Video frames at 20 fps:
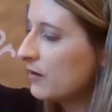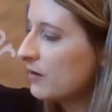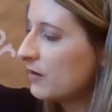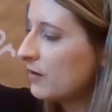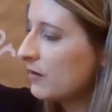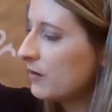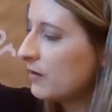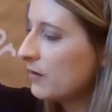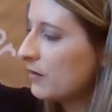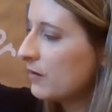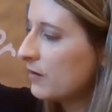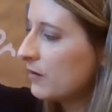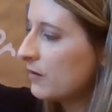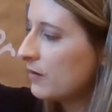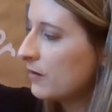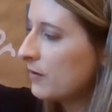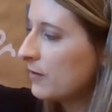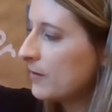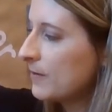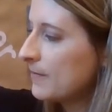
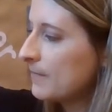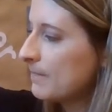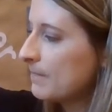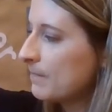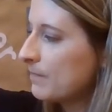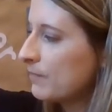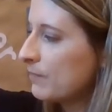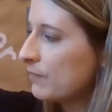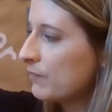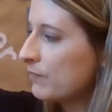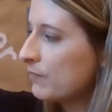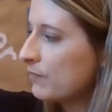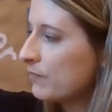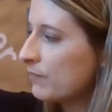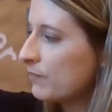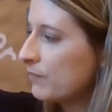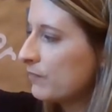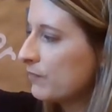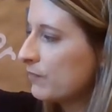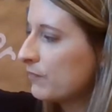
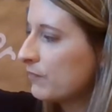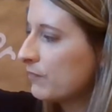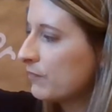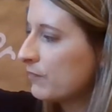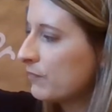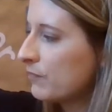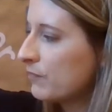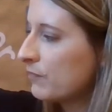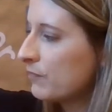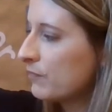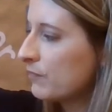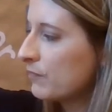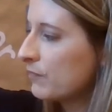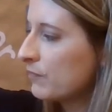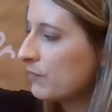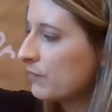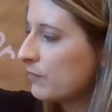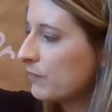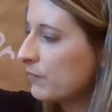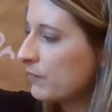
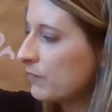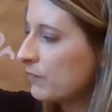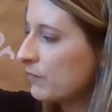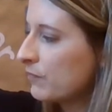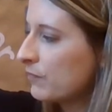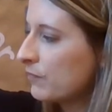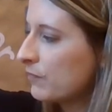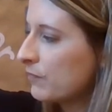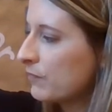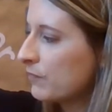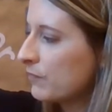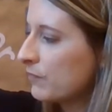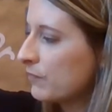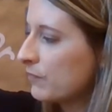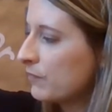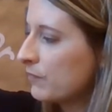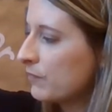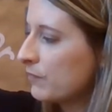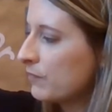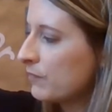
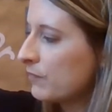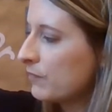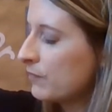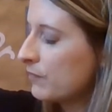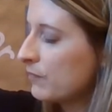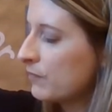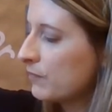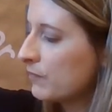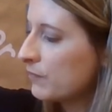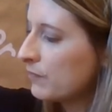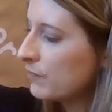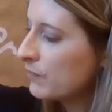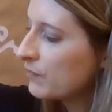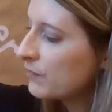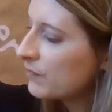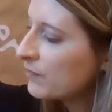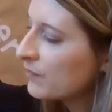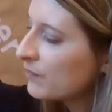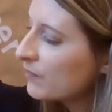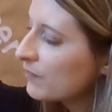
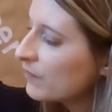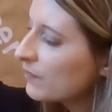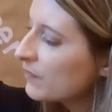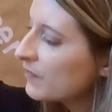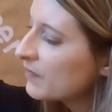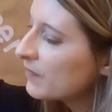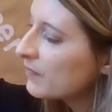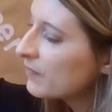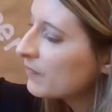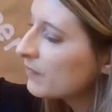No one is speaking in this clip.